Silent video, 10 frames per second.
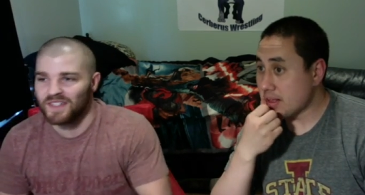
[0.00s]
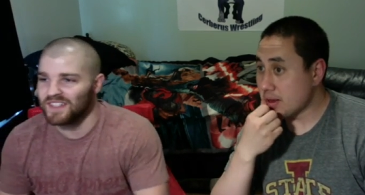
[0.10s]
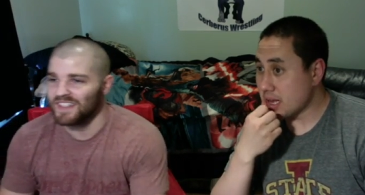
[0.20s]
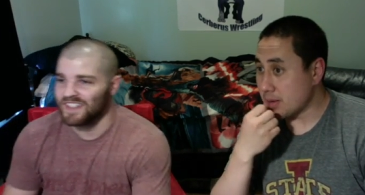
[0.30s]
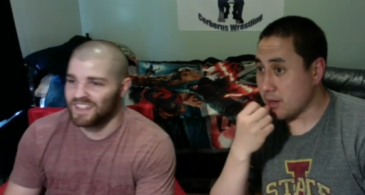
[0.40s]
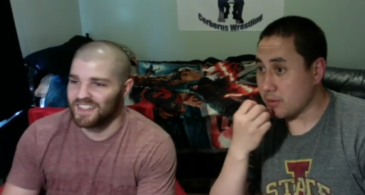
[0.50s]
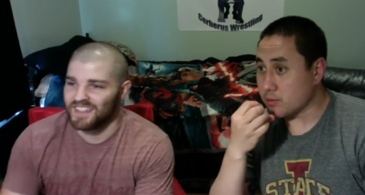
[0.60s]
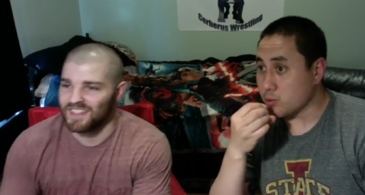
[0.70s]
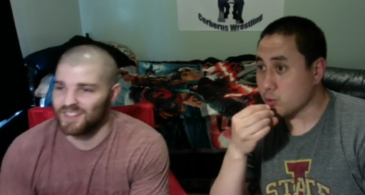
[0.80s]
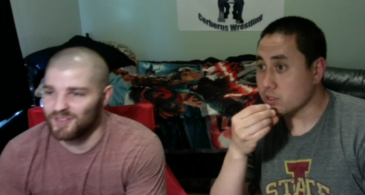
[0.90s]
Speaker 1: Yeah, probably
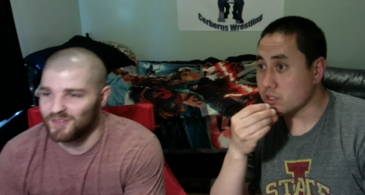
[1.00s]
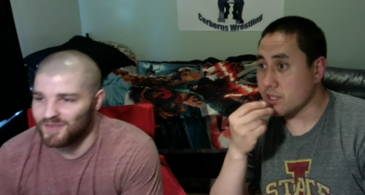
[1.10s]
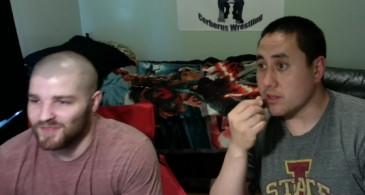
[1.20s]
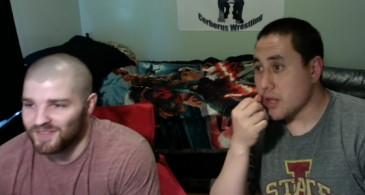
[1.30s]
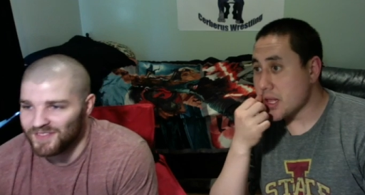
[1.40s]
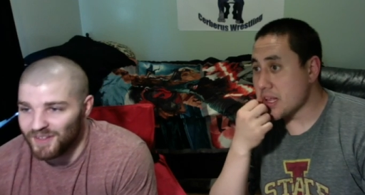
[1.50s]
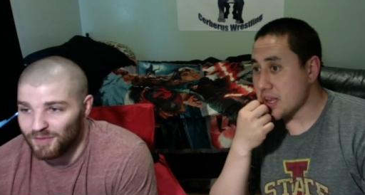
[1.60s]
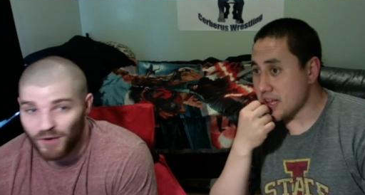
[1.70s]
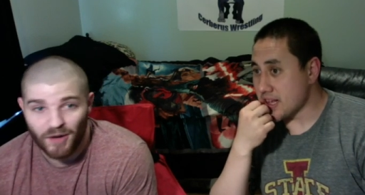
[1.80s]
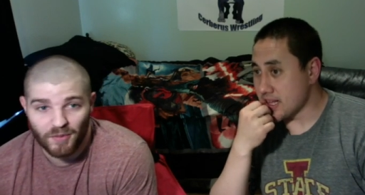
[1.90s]
some Jordans then. Yeah,
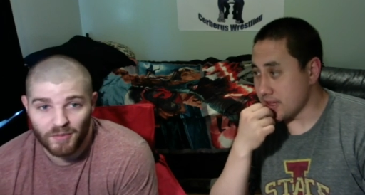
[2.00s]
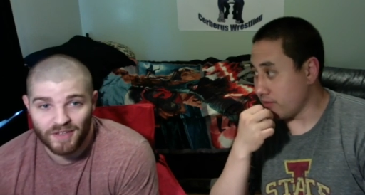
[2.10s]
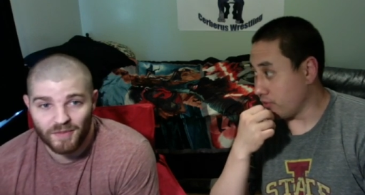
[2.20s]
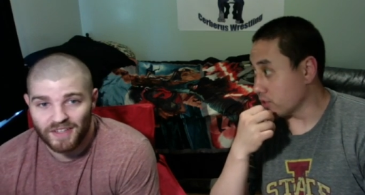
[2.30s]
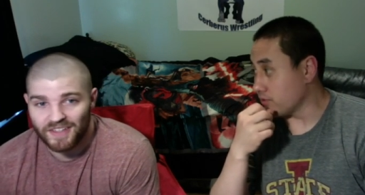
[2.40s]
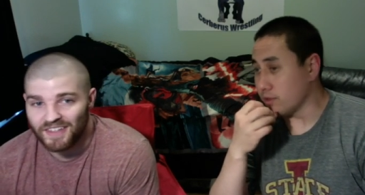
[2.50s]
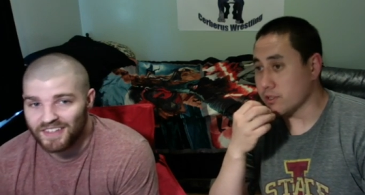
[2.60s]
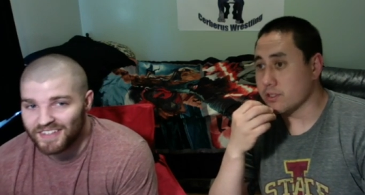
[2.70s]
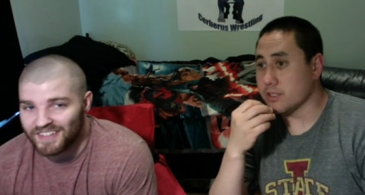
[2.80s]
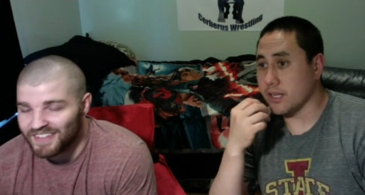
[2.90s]
yeah. Probably the first sure.
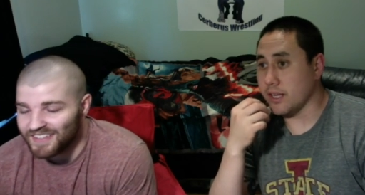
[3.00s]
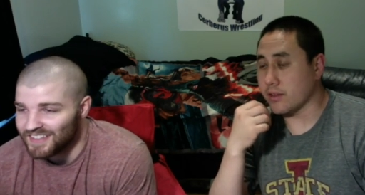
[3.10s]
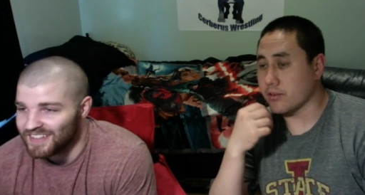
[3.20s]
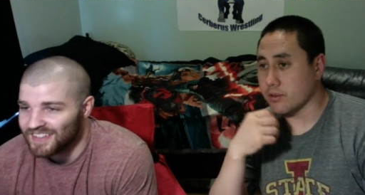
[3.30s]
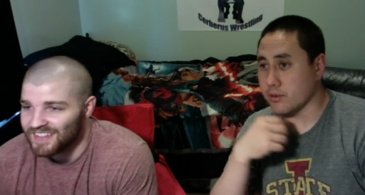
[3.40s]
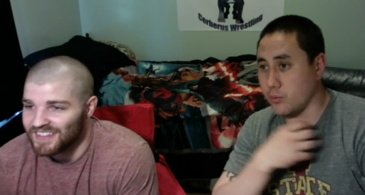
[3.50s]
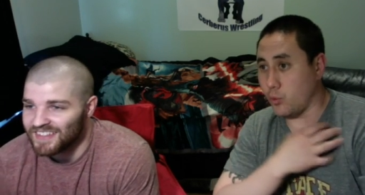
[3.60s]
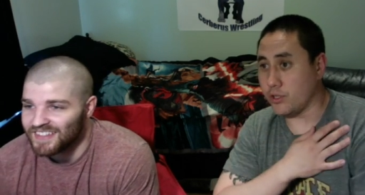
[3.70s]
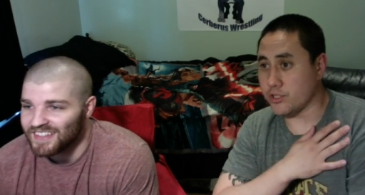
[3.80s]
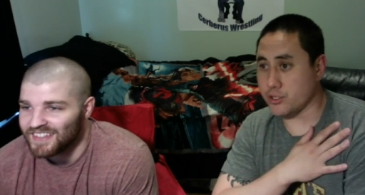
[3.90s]
versions. Yeah, the
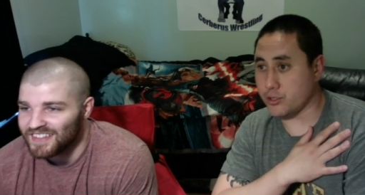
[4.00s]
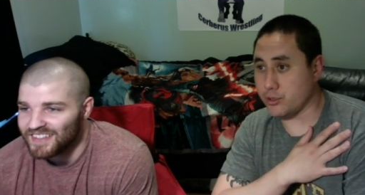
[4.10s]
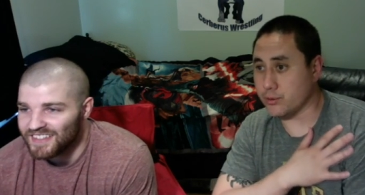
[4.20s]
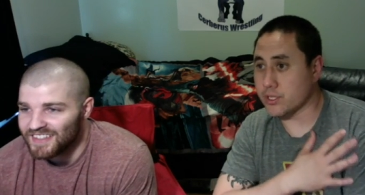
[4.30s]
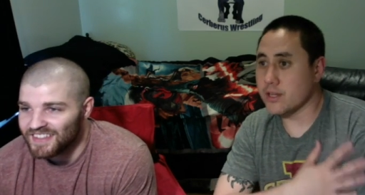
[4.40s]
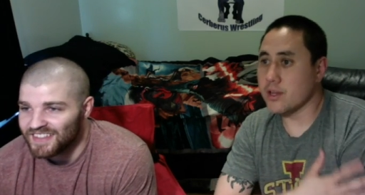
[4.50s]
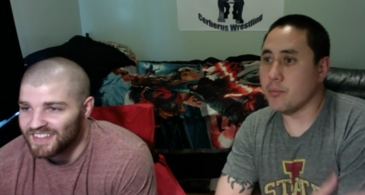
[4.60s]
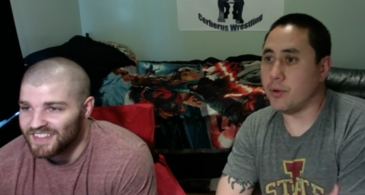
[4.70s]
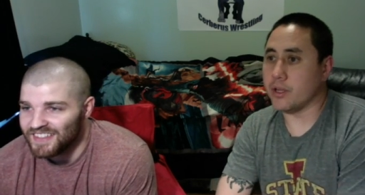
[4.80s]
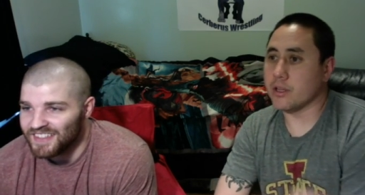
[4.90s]
ones and twos.
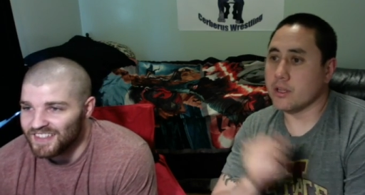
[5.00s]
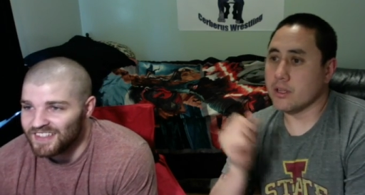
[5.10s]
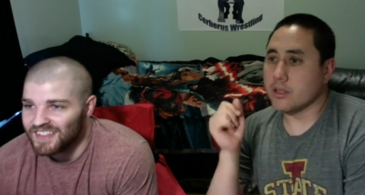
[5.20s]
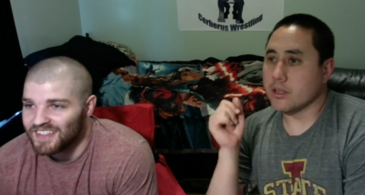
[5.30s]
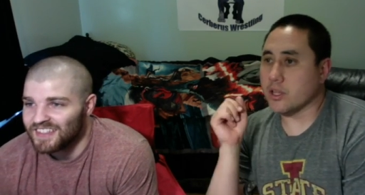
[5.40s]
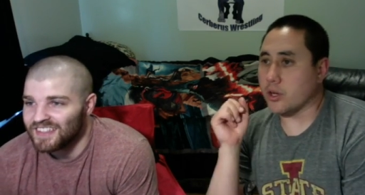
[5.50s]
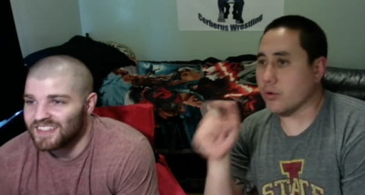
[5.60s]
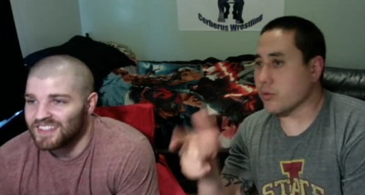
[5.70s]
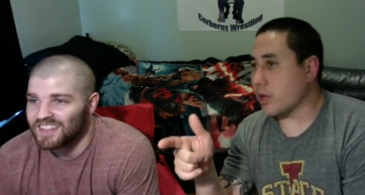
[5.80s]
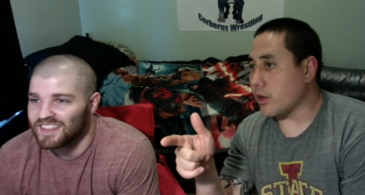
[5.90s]
But you
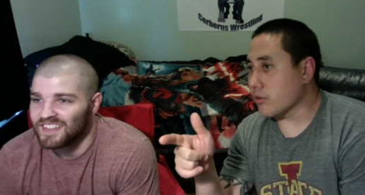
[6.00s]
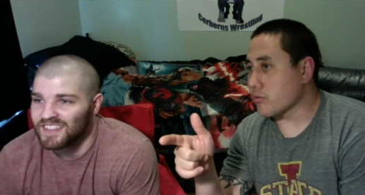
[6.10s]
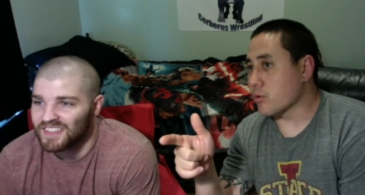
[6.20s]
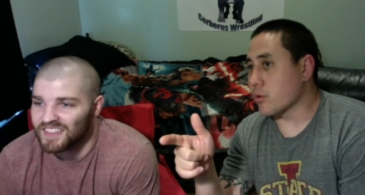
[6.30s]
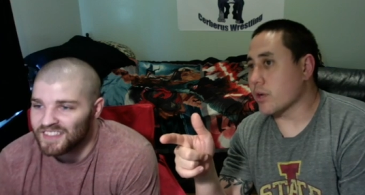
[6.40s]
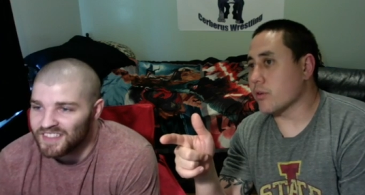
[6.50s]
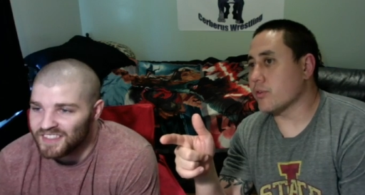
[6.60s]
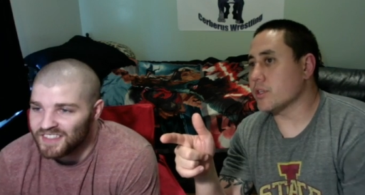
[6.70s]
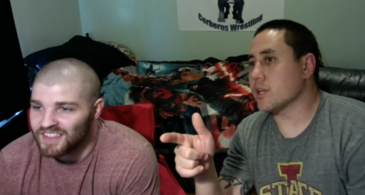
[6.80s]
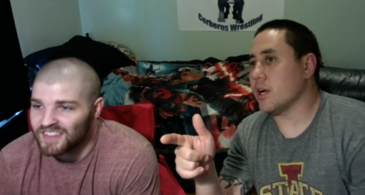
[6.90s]
know, uh, Greco
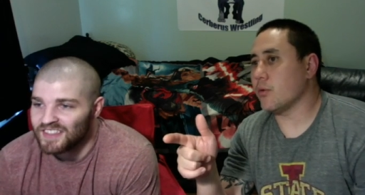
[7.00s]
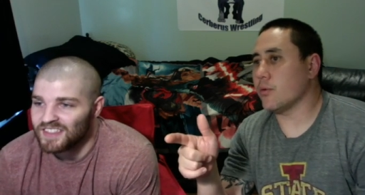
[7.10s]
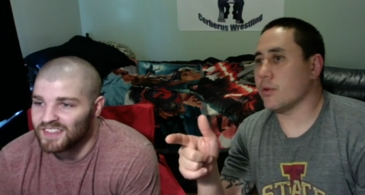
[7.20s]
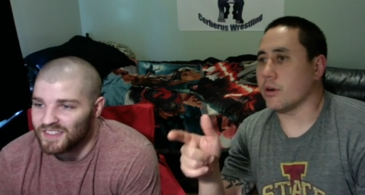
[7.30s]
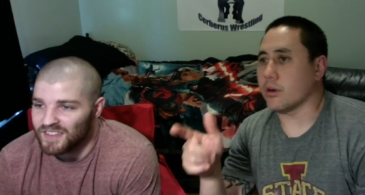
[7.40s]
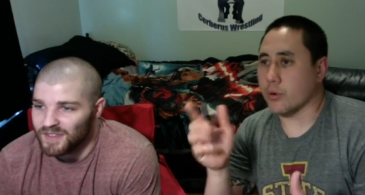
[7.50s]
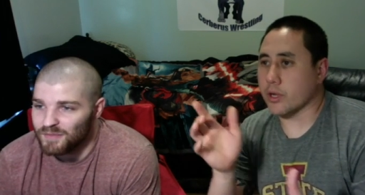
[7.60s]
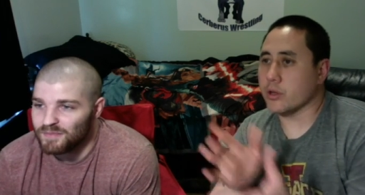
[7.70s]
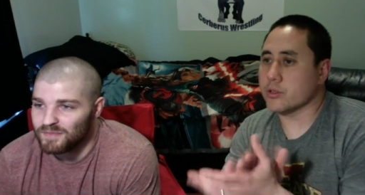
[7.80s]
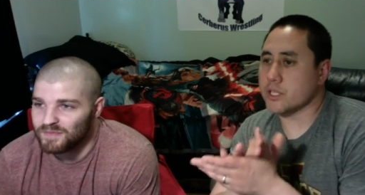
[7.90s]
freestyle or
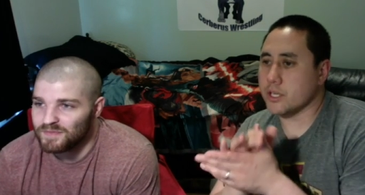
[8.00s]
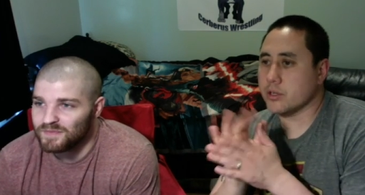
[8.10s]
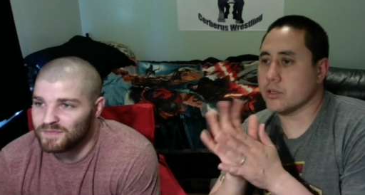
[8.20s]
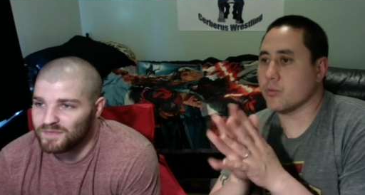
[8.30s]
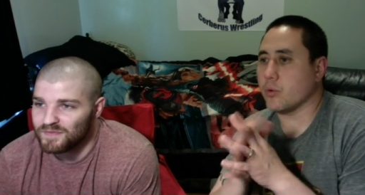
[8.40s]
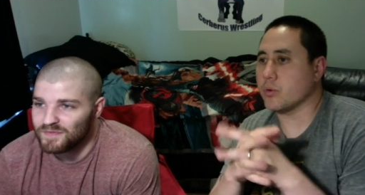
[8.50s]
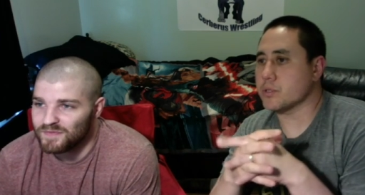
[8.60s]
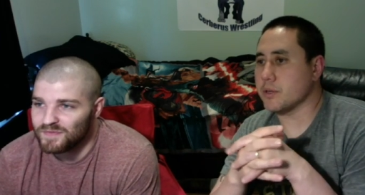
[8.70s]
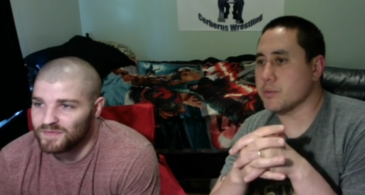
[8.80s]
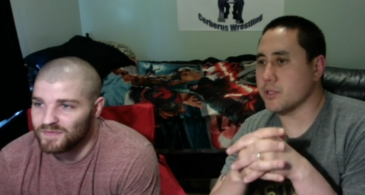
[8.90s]
Greco senior. We won't
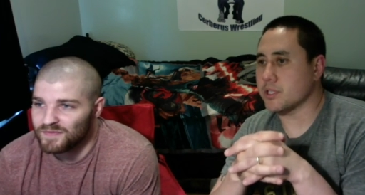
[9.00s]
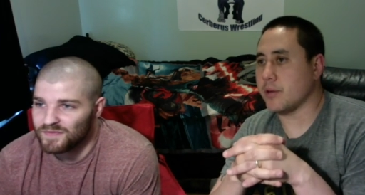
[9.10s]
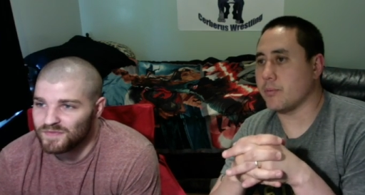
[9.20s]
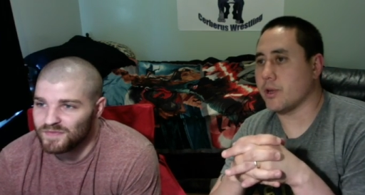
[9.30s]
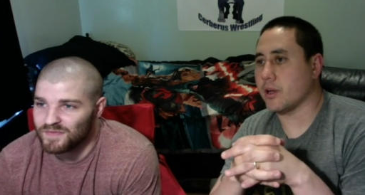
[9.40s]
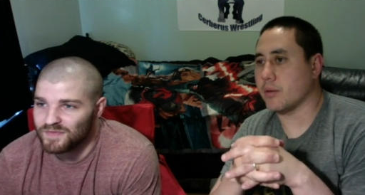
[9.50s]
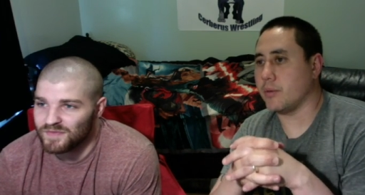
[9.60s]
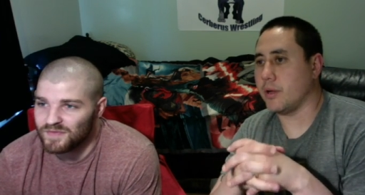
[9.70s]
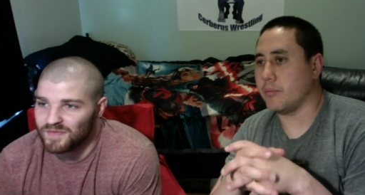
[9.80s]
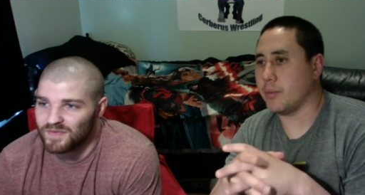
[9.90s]
spend as much time talking
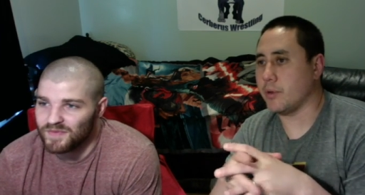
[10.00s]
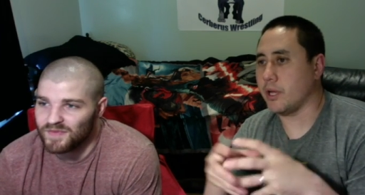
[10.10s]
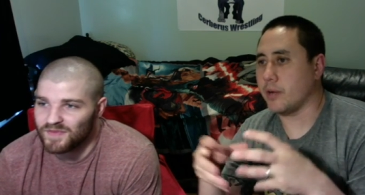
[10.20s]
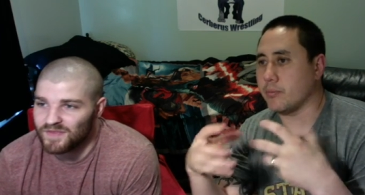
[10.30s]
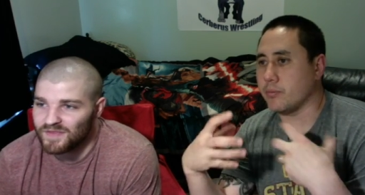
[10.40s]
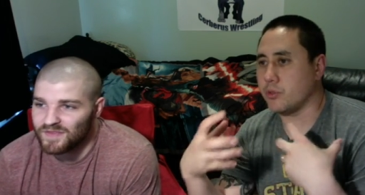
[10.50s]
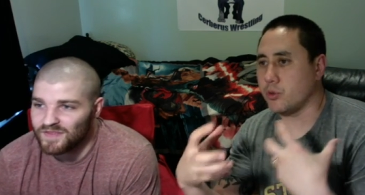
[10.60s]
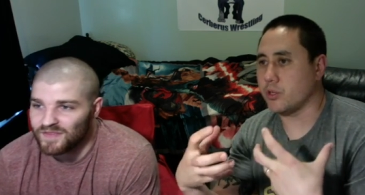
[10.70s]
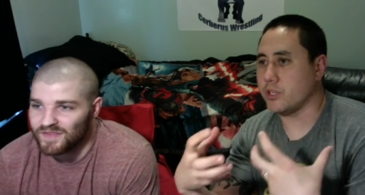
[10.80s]
about. Maybe I'm doing a